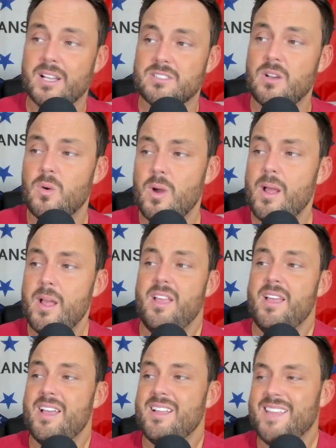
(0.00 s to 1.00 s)
So
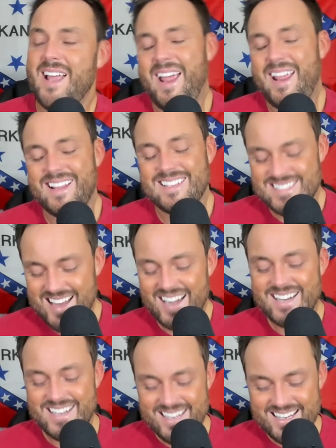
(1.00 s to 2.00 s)
that's not
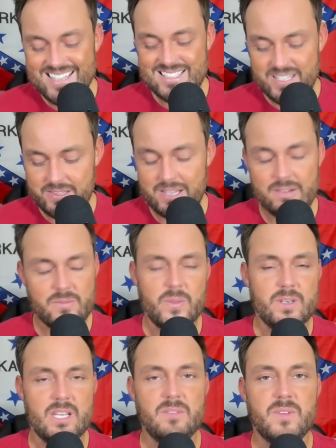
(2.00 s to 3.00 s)
an easy thing for the
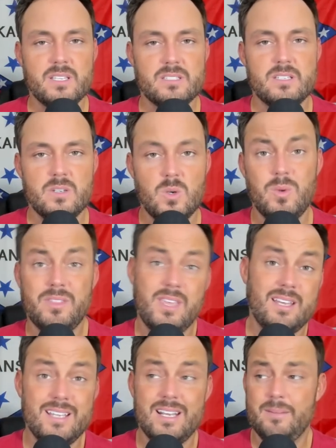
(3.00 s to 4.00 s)
defense to do, but
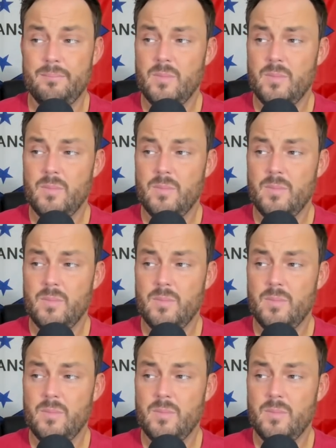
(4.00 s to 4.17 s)
they did it.